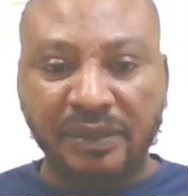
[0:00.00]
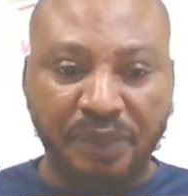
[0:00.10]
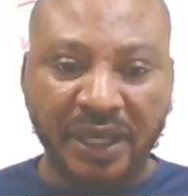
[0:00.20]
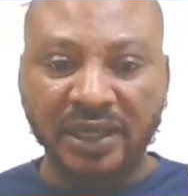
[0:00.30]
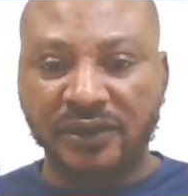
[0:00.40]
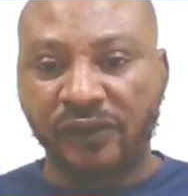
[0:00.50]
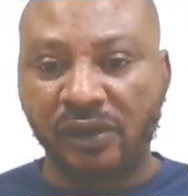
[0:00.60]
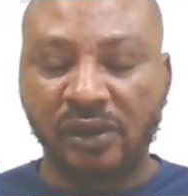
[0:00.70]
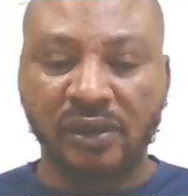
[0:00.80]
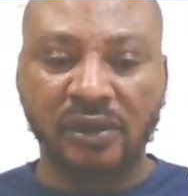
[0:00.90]
paid
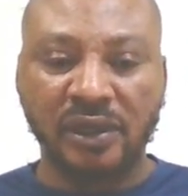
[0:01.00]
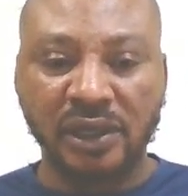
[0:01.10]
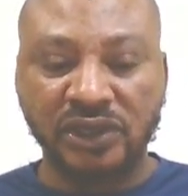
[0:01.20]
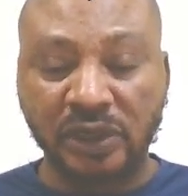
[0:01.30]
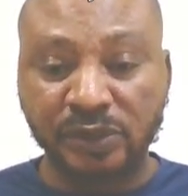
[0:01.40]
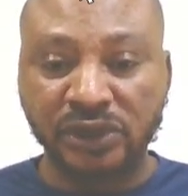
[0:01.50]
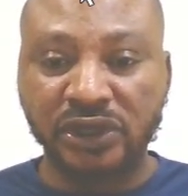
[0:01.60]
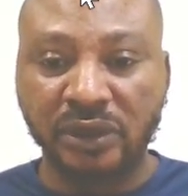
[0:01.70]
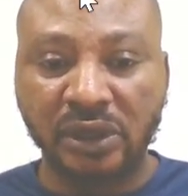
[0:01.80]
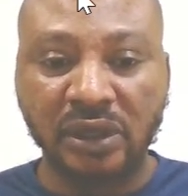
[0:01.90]
for a
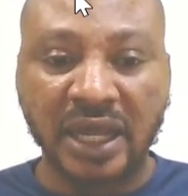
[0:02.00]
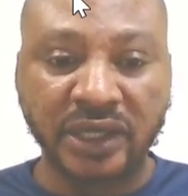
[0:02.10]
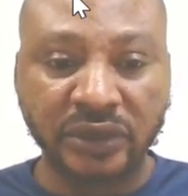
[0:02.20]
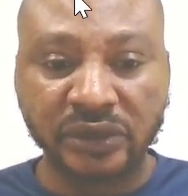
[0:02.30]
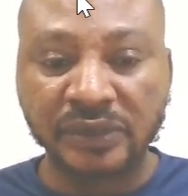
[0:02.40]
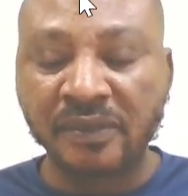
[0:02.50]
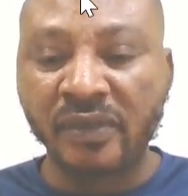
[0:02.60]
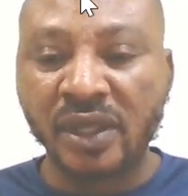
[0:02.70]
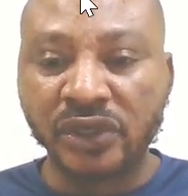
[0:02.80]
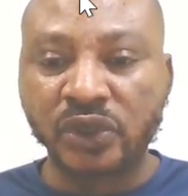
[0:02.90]
subscription online,
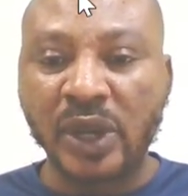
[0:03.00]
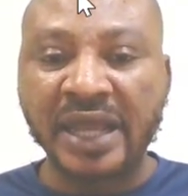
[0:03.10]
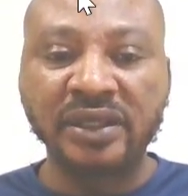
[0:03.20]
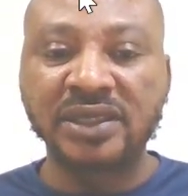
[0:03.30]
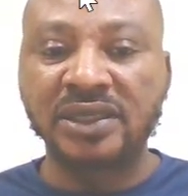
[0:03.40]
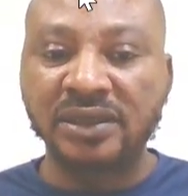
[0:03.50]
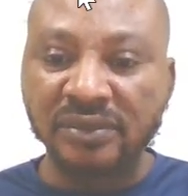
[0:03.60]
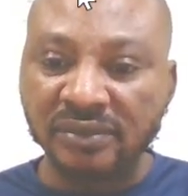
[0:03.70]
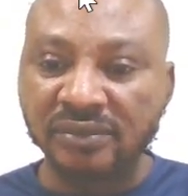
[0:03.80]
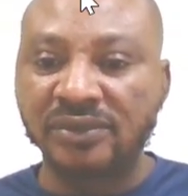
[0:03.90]
So I just
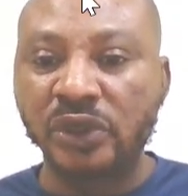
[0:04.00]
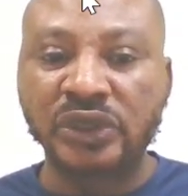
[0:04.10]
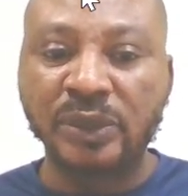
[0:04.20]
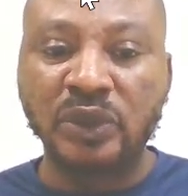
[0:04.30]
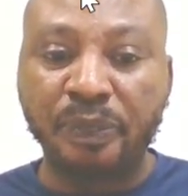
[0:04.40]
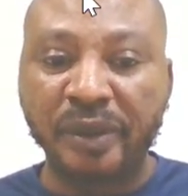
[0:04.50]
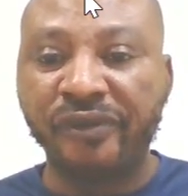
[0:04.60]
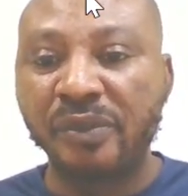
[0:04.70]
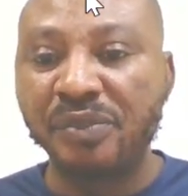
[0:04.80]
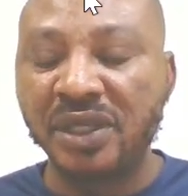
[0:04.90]
told someone to pay
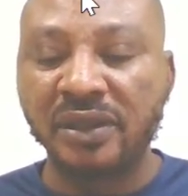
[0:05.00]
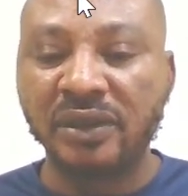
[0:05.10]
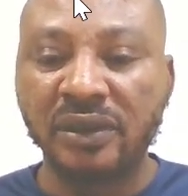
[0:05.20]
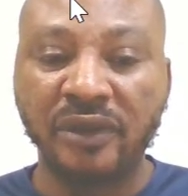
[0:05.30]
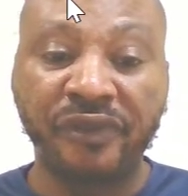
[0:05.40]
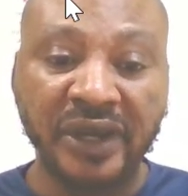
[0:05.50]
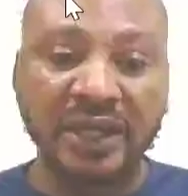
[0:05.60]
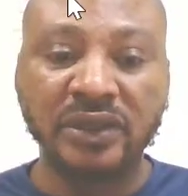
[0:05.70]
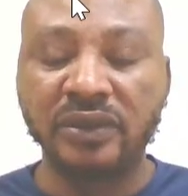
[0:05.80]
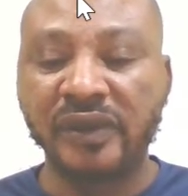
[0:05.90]
for me, a
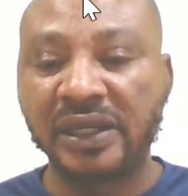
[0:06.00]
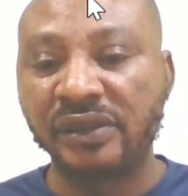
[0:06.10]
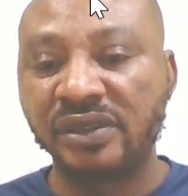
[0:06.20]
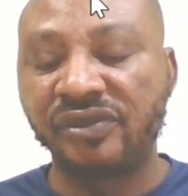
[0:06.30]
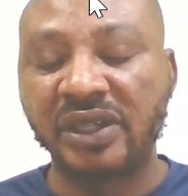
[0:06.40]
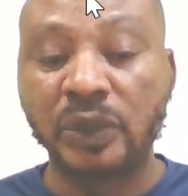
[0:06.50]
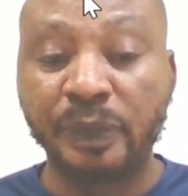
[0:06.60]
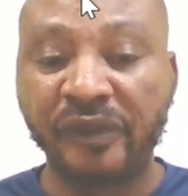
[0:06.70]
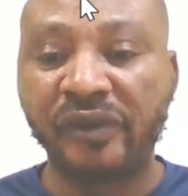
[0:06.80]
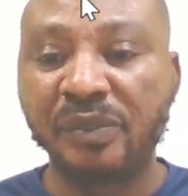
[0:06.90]
friend, very close friend, to
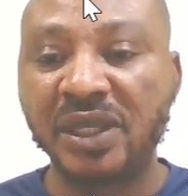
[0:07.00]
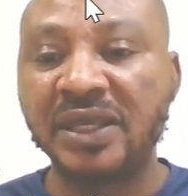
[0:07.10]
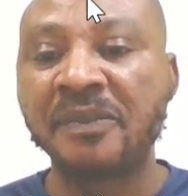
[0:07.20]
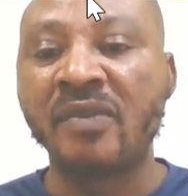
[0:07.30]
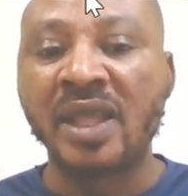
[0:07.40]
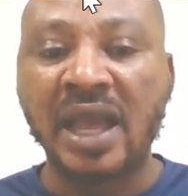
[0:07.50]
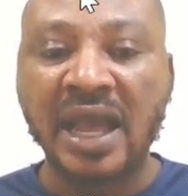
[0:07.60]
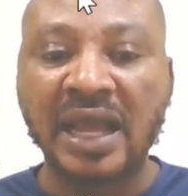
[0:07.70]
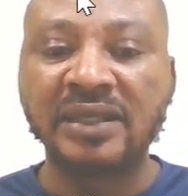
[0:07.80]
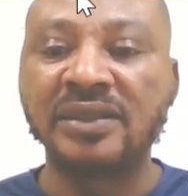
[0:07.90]
pay for me
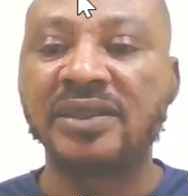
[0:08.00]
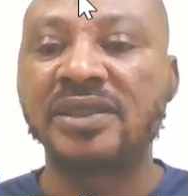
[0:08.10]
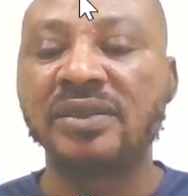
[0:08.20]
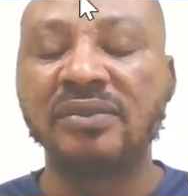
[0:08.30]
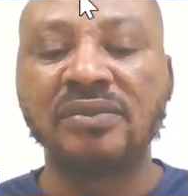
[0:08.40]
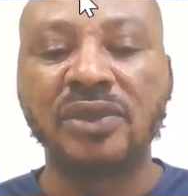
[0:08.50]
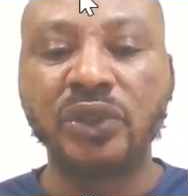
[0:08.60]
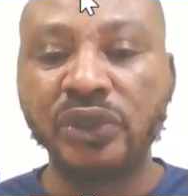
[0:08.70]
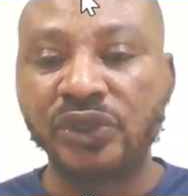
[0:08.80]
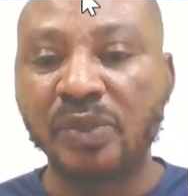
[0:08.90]
and
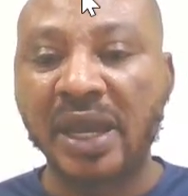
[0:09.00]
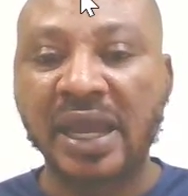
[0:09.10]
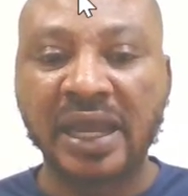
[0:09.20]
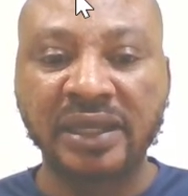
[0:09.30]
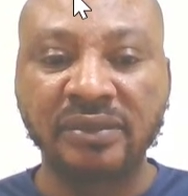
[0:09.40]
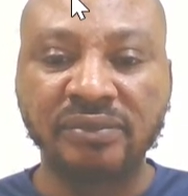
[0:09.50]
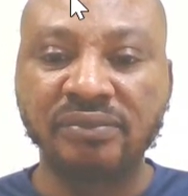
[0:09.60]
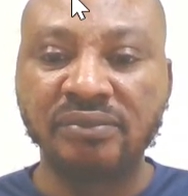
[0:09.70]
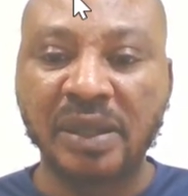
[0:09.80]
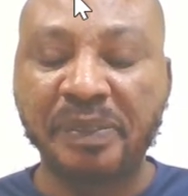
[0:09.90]
use my
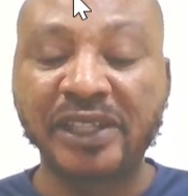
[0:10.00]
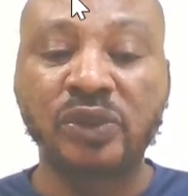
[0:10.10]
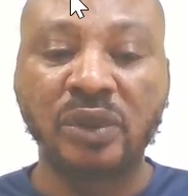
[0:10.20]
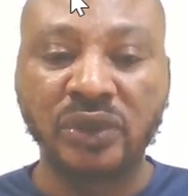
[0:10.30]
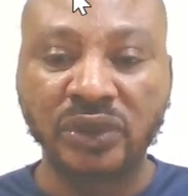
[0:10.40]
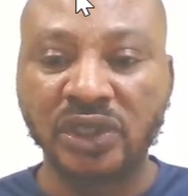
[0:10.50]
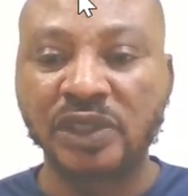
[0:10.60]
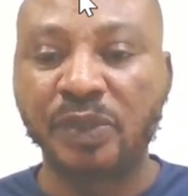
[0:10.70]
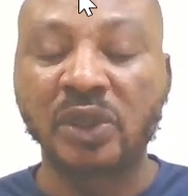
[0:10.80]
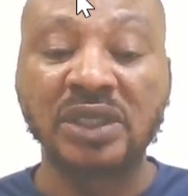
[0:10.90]
password to
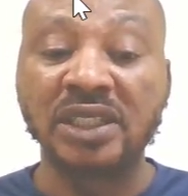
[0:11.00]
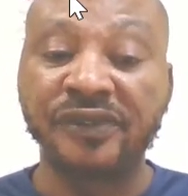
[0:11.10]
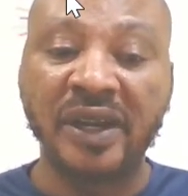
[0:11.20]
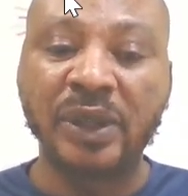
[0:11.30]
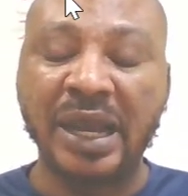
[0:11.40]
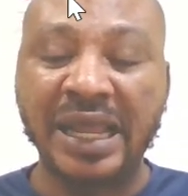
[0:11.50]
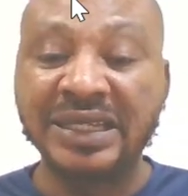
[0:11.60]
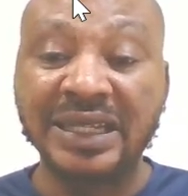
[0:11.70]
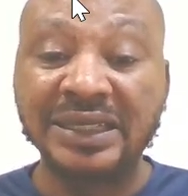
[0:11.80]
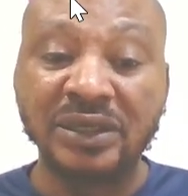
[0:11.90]
just because I was far away. I
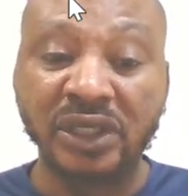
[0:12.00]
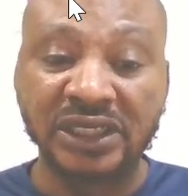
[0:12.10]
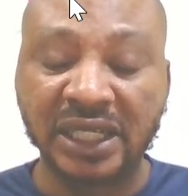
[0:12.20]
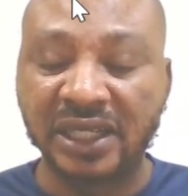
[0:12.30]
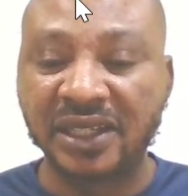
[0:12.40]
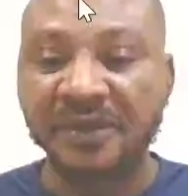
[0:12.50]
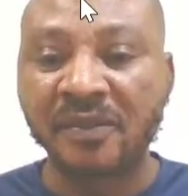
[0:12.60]
needed it urgently.